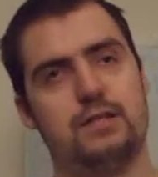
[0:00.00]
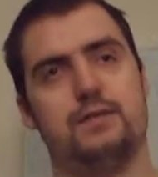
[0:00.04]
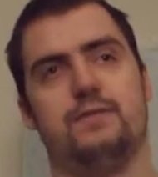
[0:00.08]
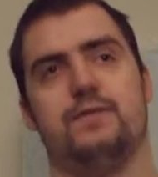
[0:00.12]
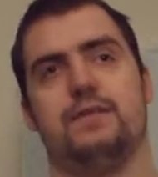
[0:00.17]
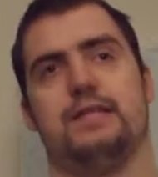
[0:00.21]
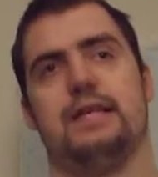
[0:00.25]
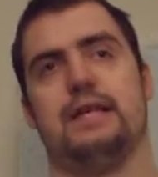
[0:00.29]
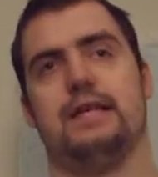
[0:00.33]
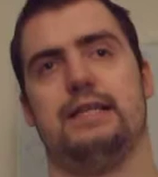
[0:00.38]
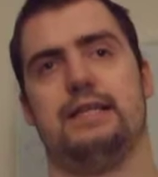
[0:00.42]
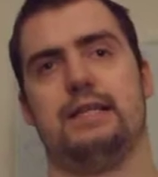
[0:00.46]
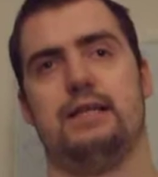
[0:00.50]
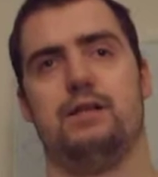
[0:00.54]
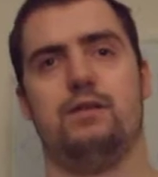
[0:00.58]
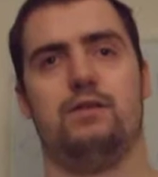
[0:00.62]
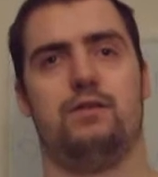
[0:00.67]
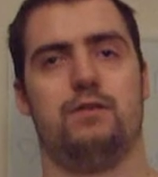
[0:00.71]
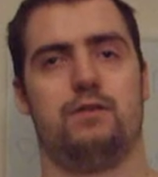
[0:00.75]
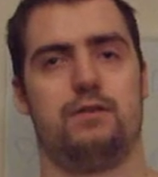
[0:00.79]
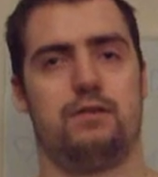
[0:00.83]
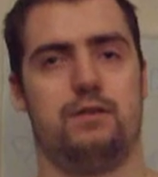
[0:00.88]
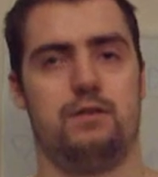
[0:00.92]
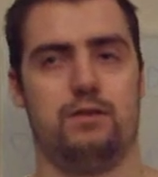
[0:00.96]
If it's not there, it
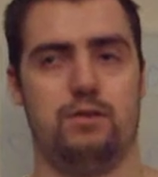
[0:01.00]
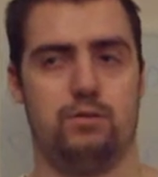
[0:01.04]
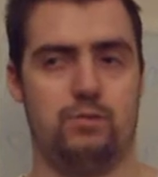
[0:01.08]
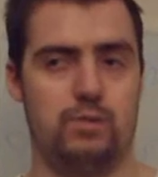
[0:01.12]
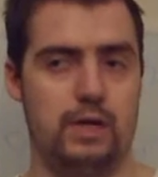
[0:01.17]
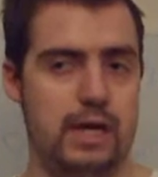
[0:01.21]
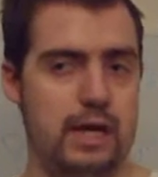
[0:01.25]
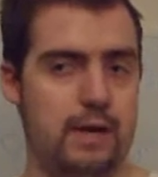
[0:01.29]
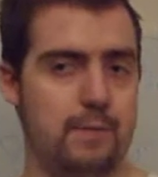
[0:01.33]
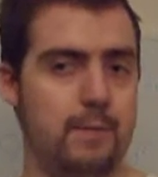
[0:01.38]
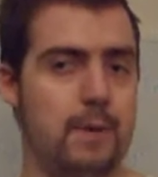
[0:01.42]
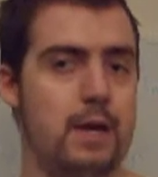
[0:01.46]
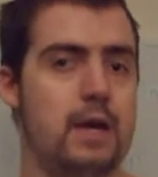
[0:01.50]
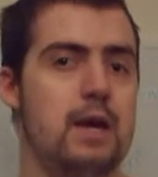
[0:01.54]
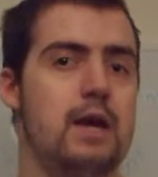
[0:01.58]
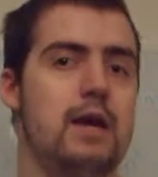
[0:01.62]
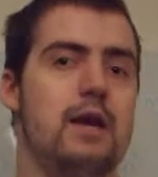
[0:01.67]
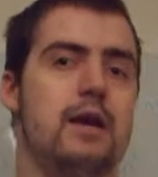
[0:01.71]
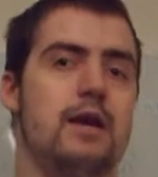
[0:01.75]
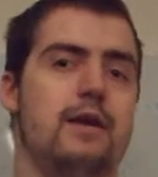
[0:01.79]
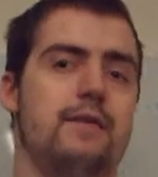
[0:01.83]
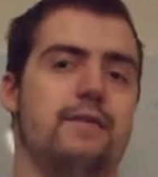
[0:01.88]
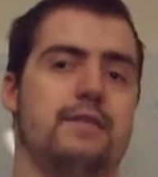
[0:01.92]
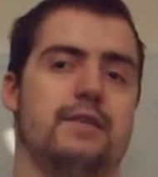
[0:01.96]
looks to the RAM.
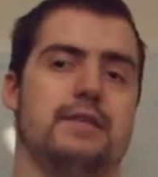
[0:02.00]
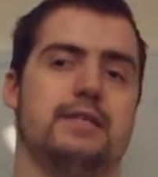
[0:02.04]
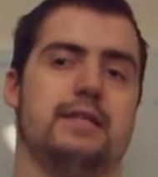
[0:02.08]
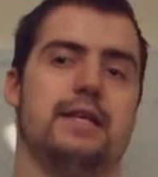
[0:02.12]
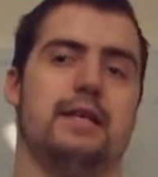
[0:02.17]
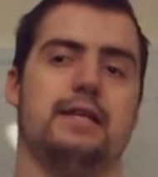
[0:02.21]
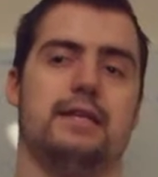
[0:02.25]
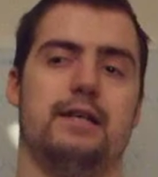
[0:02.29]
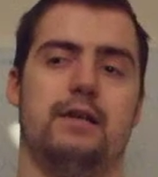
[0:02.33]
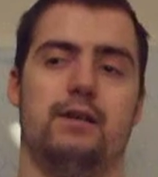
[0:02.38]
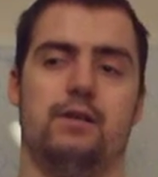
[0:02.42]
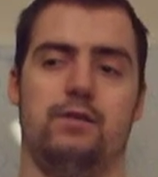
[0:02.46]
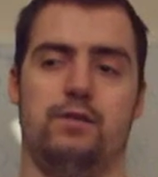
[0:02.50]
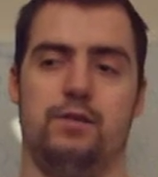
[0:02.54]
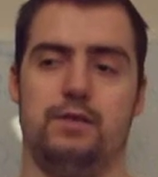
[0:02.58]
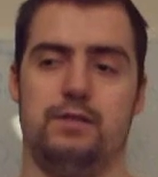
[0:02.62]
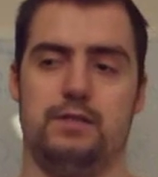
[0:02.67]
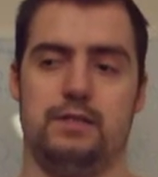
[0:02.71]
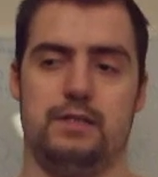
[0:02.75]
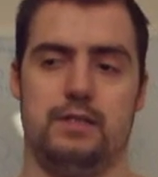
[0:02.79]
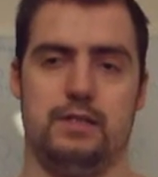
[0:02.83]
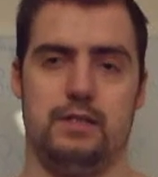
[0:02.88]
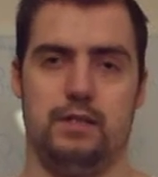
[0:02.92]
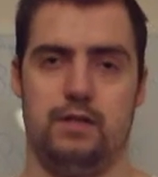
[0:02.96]
If it's not there, it looks
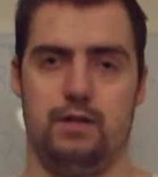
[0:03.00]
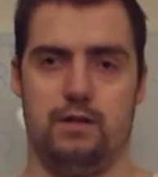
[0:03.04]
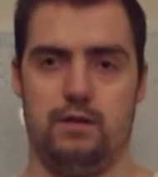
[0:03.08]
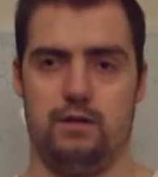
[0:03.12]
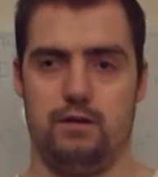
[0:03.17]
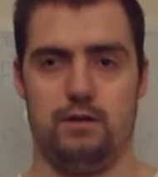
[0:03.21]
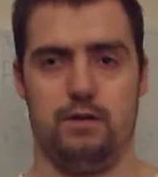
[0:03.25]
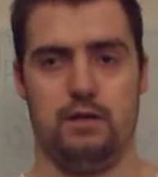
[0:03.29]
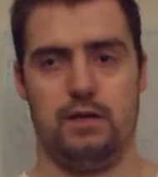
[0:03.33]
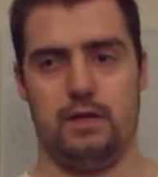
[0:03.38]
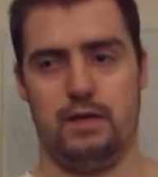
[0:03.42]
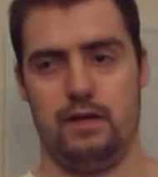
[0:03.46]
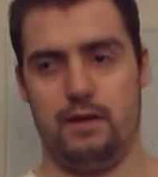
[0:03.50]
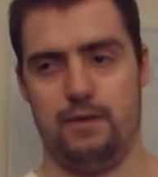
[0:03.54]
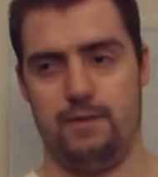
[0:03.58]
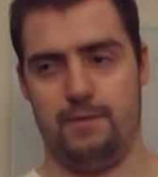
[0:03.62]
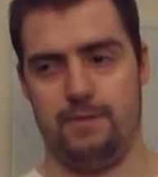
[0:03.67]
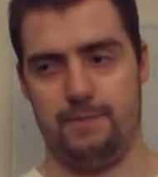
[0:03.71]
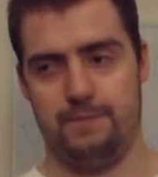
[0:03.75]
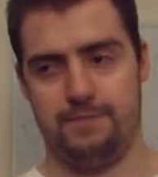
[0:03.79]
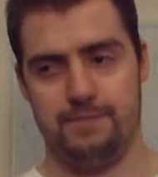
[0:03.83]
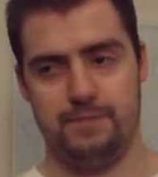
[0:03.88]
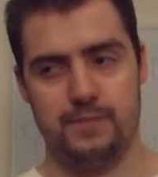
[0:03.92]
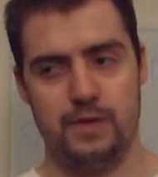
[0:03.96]
in your
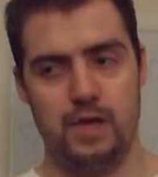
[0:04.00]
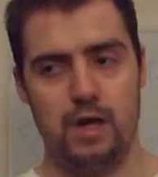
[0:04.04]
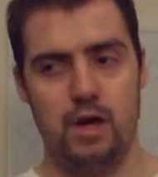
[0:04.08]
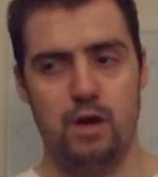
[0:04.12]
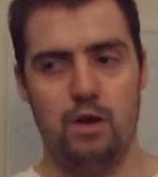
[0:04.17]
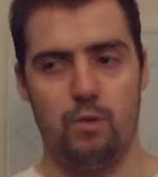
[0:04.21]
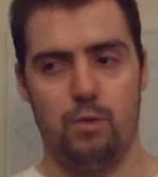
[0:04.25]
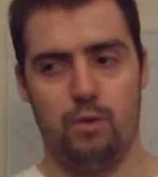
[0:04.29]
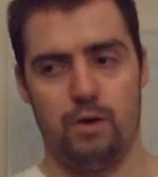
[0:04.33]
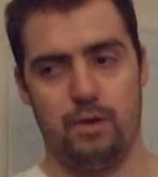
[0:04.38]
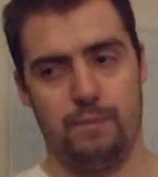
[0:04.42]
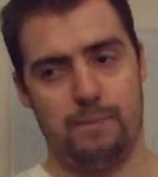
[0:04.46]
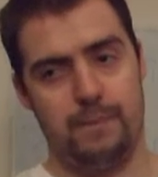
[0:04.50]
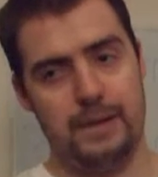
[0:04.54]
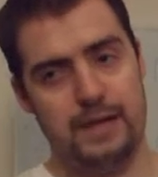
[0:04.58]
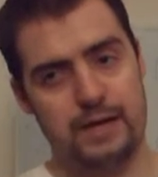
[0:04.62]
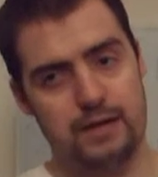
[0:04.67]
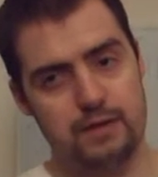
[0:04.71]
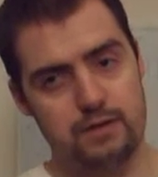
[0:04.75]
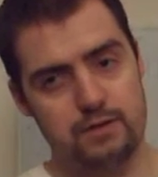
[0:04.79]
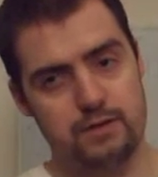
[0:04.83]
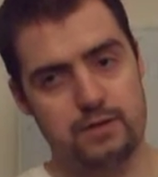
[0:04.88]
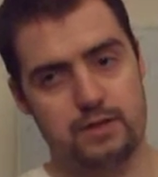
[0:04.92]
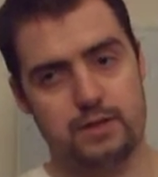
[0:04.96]
what
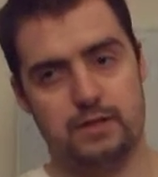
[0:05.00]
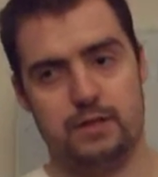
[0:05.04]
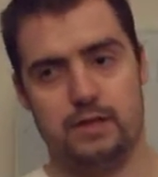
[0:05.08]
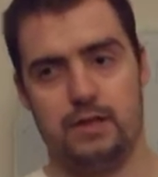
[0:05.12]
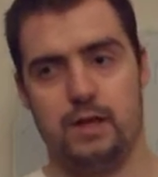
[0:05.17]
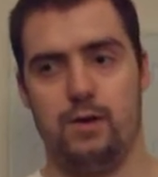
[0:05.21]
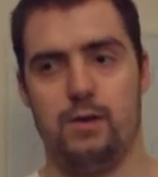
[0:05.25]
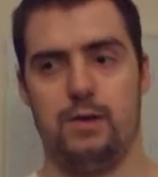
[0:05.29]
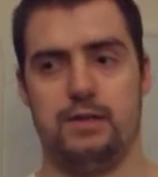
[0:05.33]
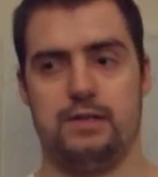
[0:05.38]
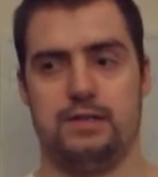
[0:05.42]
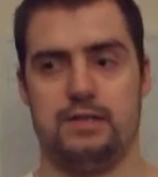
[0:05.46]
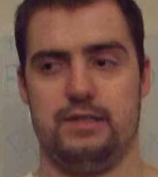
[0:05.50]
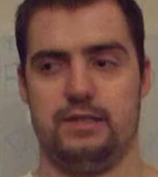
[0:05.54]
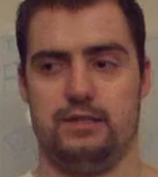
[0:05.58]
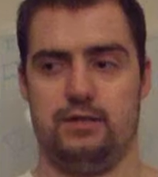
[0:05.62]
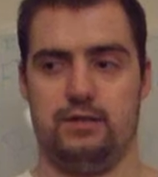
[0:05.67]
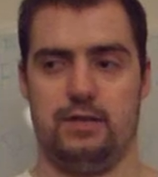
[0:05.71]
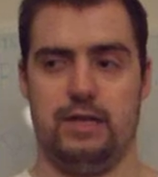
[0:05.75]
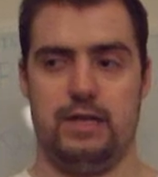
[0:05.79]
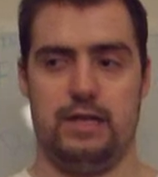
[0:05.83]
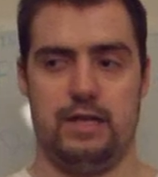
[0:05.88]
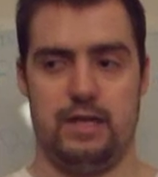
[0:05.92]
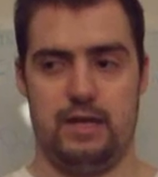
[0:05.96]
appears to the OS as
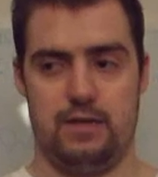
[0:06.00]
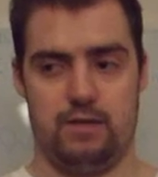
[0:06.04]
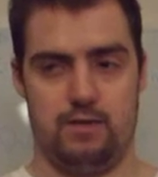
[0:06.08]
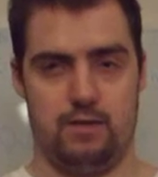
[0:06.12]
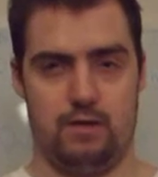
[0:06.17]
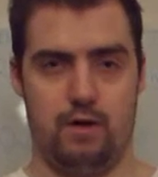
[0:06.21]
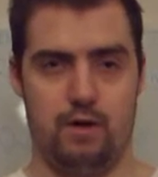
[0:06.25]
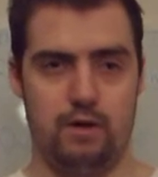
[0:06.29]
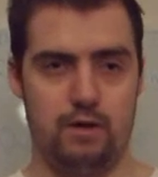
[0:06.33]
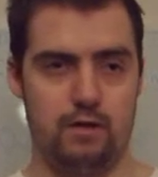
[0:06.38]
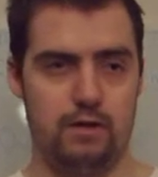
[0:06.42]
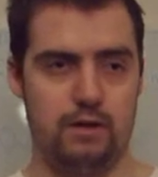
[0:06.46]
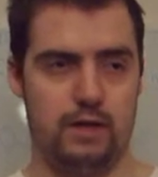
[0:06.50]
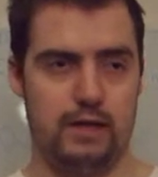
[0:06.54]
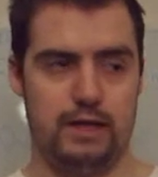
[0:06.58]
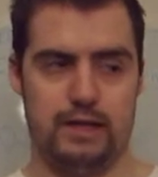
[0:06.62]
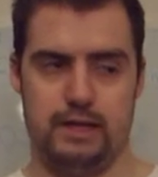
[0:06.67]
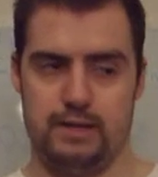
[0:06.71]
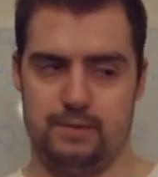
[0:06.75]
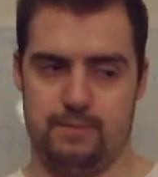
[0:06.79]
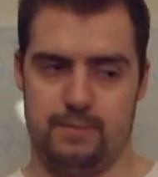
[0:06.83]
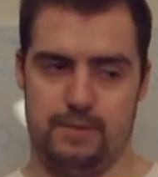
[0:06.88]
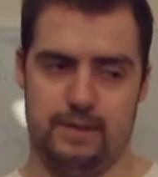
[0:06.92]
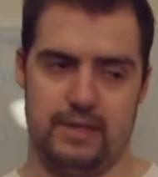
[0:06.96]
any other hard
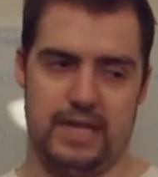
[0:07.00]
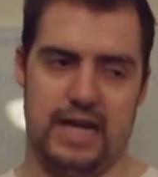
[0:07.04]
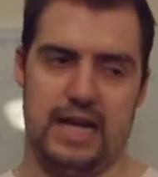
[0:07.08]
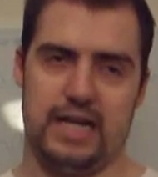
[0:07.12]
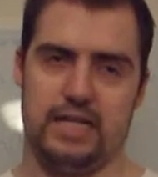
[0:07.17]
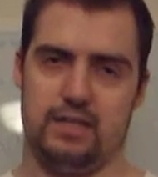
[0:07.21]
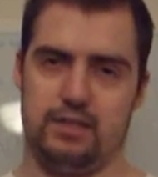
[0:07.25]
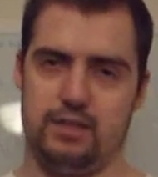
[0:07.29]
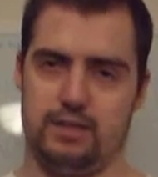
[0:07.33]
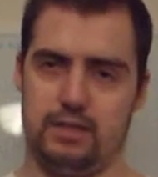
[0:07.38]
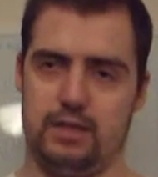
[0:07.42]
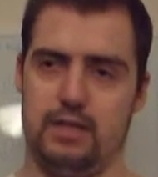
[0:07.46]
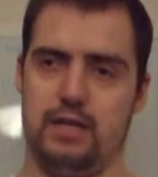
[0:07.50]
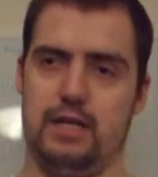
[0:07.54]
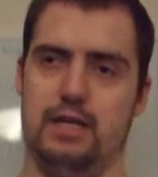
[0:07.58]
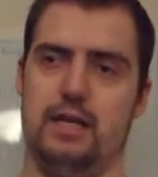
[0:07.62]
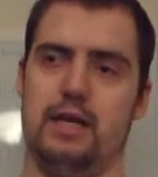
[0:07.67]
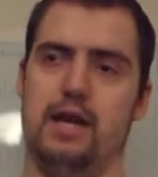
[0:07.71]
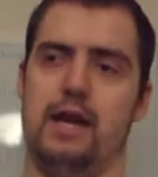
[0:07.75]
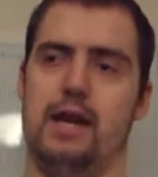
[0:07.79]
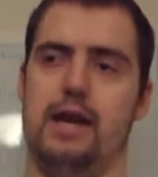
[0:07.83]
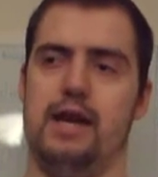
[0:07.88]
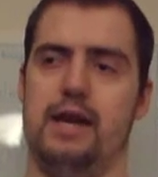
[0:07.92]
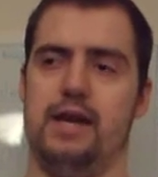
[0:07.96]
disk, but it's actually
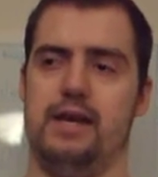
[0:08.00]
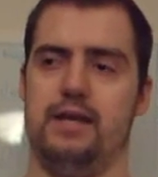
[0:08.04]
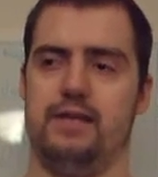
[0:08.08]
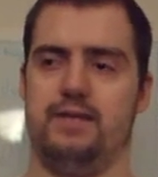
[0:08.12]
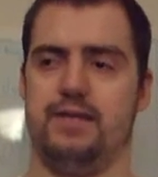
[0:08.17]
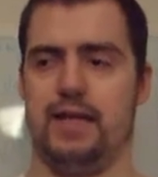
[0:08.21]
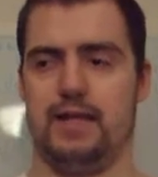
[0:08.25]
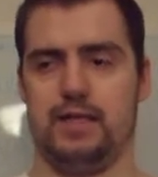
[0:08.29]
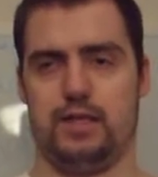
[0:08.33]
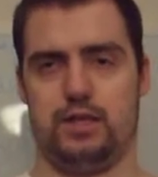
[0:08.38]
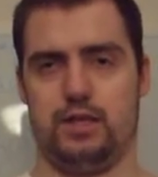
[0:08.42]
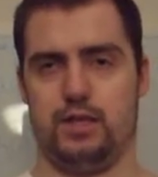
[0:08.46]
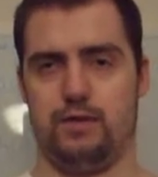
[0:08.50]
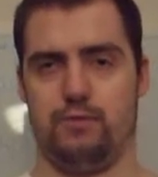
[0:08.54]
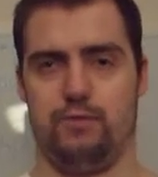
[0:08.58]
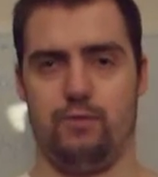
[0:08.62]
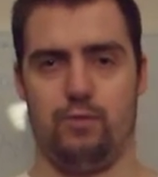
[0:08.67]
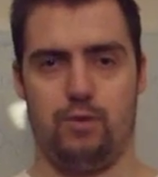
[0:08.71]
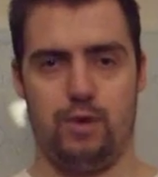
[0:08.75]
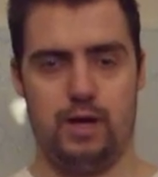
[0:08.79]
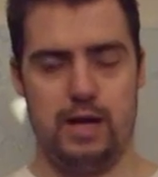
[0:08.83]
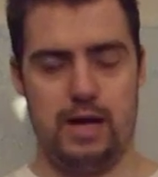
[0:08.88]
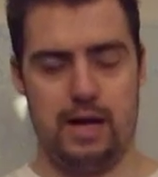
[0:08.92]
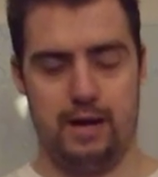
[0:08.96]
a section of
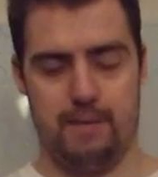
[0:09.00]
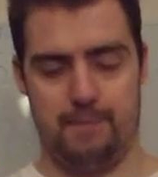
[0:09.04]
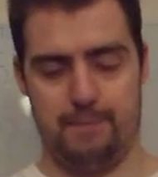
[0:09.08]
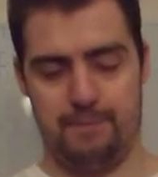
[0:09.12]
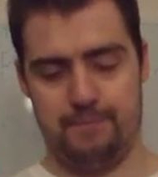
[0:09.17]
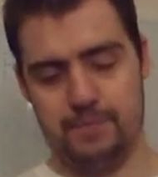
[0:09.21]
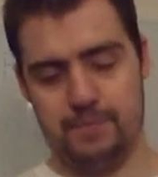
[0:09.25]
RAM.